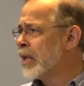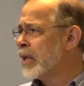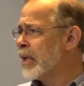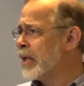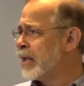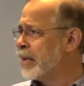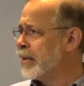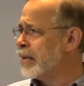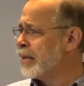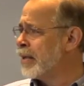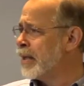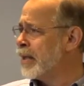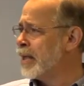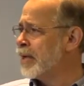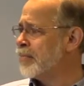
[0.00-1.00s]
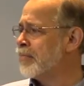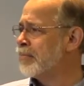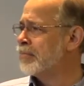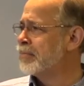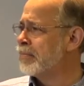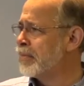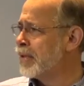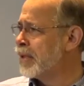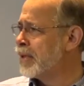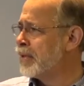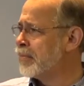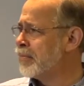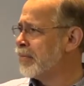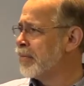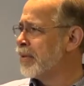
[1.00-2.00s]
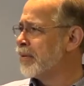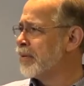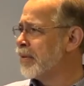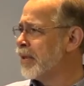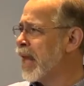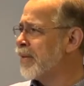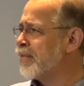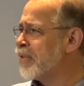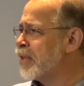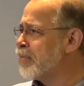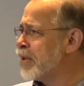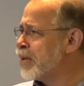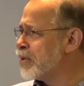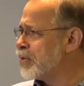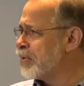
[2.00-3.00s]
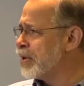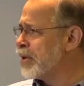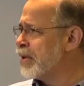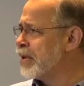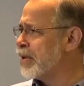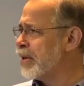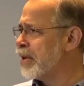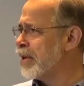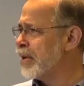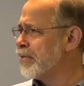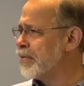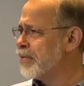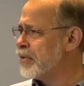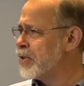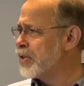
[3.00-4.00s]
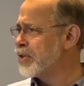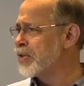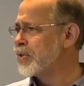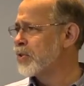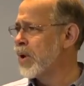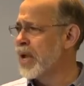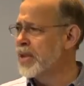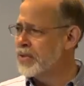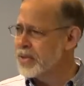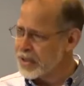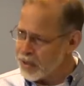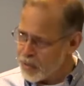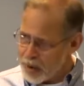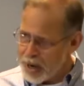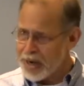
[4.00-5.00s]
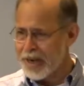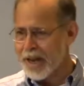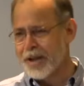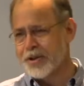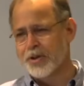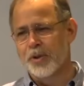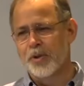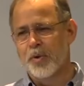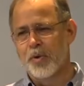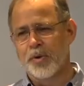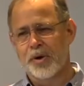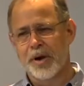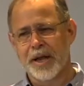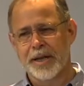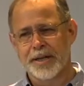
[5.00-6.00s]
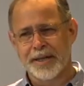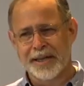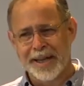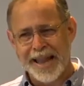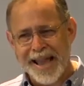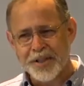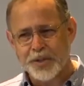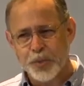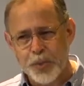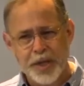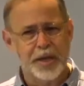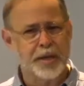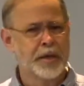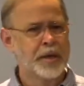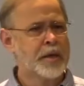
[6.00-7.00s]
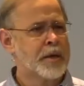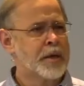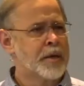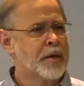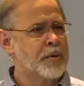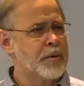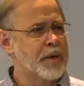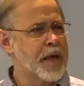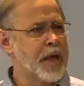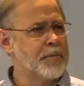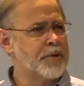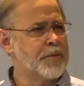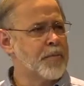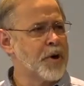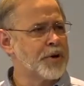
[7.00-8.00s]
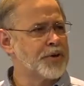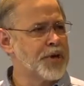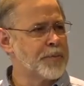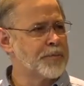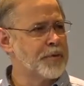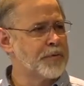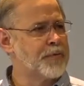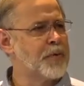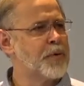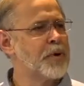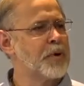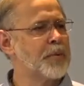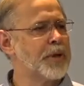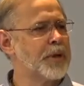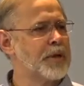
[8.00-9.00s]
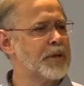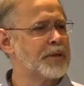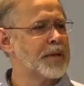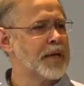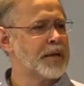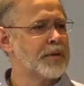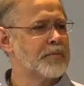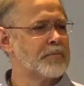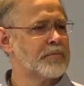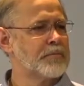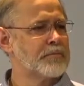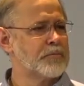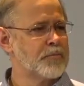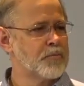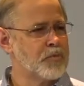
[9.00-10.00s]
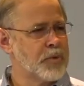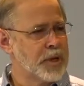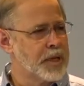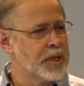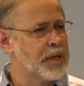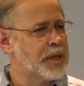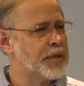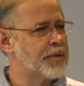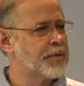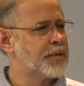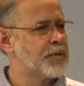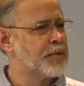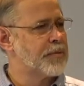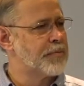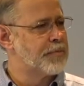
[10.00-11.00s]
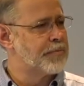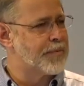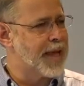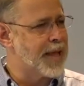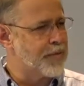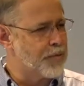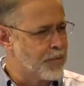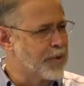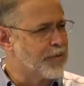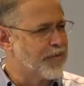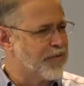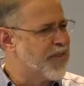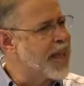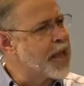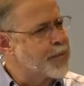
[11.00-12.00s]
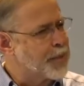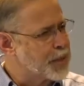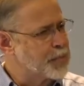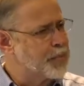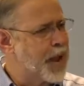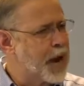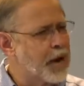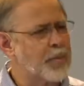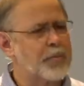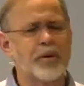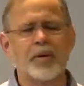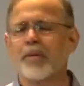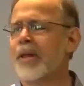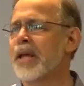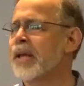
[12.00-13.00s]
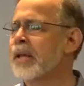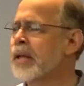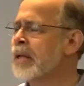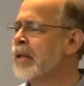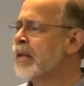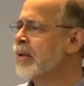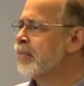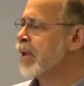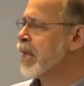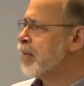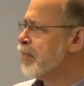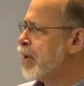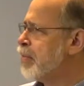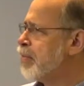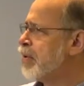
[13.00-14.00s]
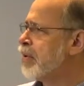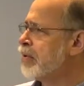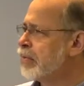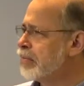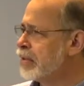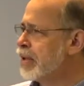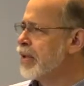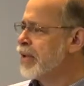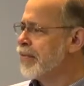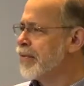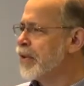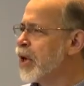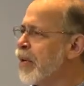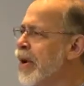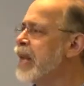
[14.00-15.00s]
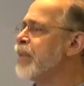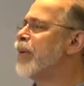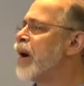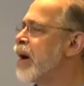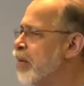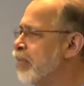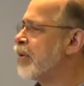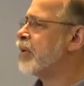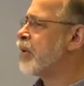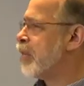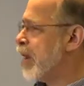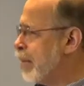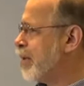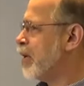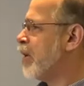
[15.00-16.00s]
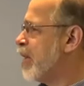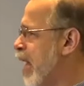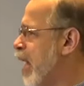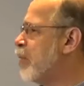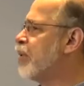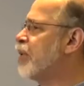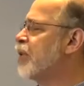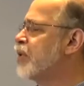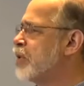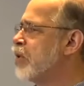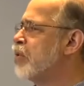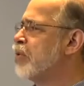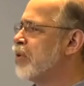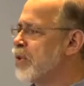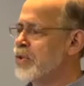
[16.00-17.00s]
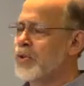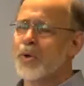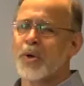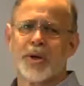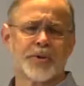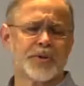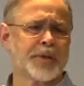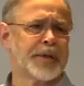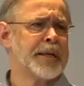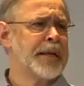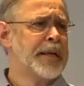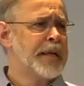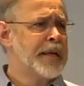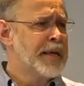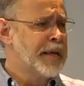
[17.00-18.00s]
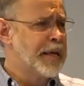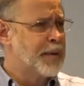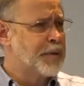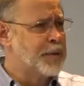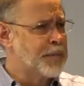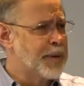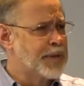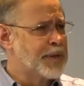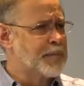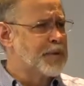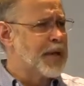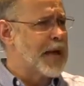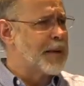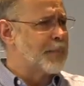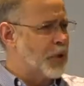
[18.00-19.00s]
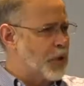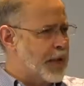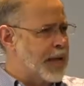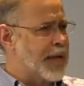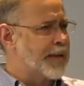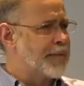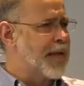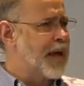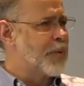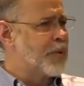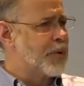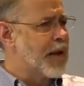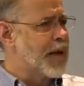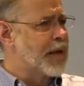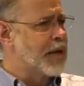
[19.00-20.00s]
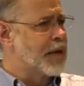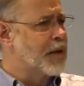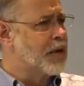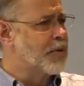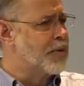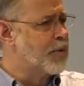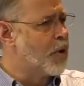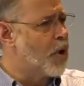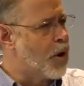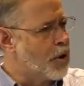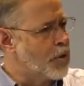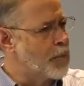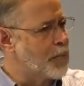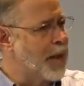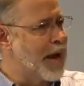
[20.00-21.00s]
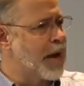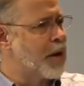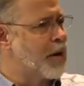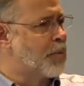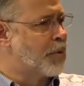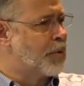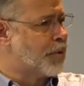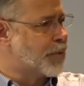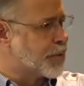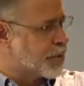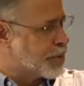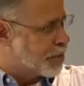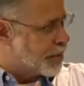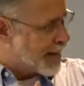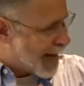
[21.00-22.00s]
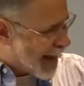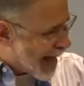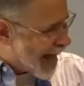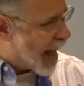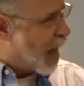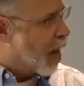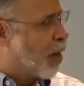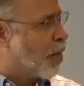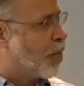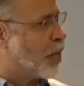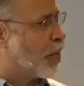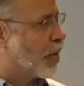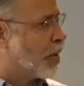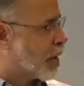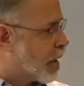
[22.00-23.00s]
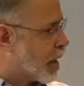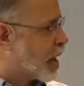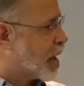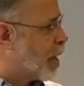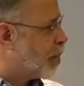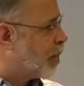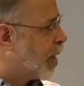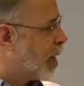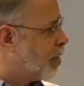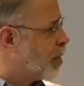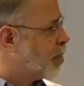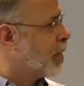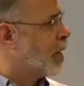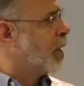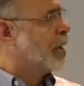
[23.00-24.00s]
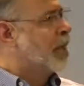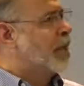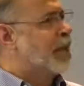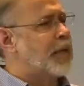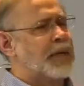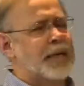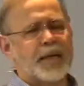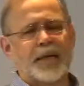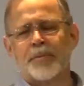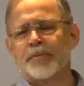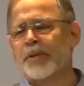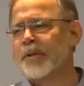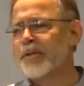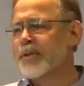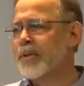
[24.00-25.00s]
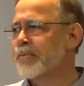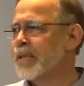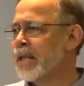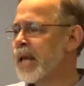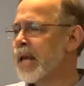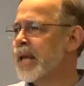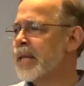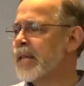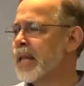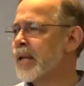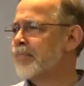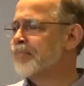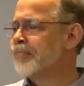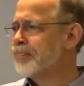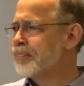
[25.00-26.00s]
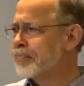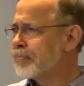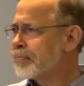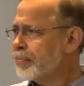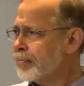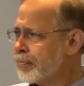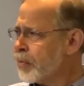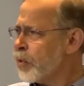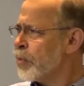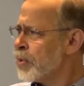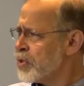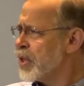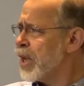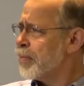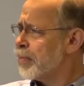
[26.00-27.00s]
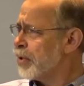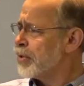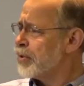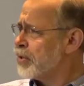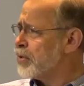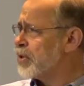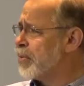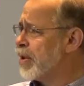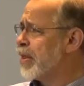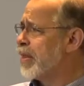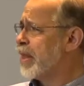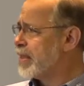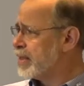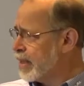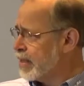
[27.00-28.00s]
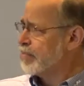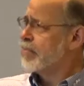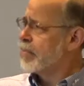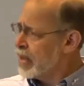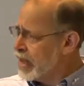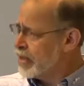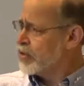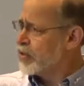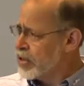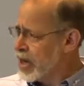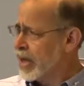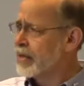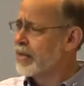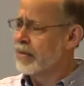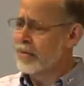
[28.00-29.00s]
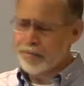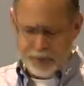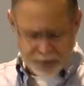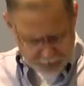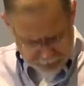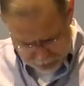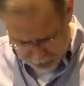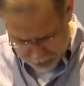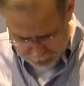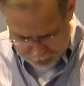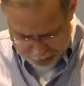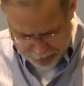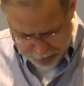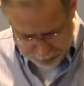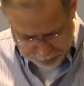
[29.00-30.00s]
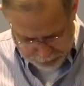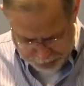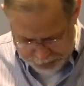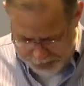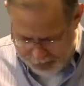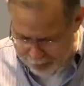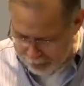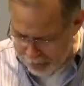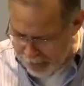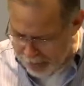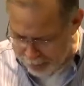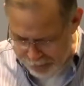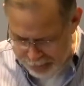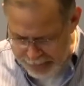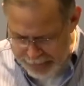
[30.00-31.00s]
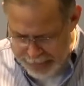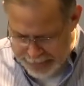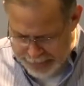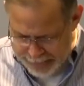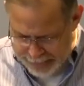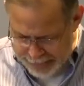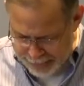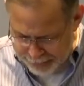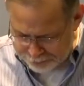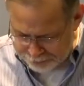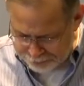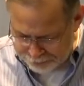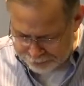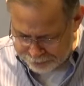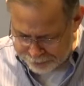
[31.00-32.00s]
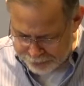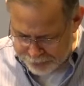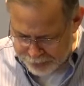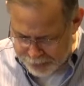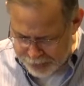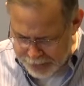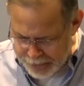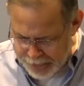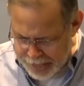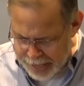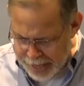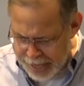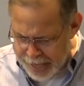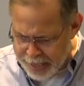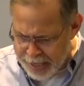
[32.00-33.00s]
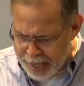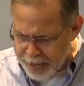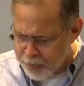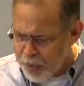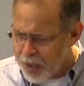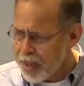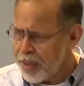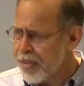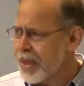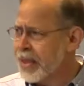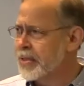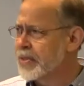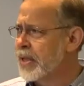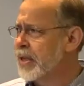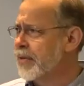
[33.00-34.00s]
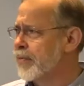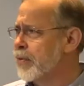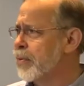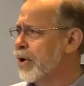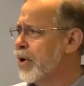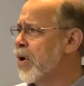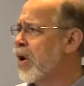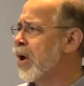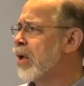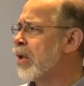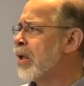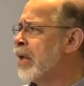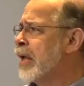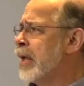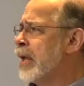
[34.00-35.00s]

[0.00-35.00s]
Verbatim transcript: in um, the, the life and the ministry of Jesus Christ in chronological order. And last week, we came to Mark chapter 4. We looked at really sort of that real famous parable that many people, if you know any parable, you probably know that one the sower of the soils. And now we spent some time looking at that. We're not going to go through all the parables now, we'll look at a couple of them. Um, we're going to do some today, and then we'll skip, do some other things, and interject certain parables as they apply. But um, and and one of the things that, if you recall,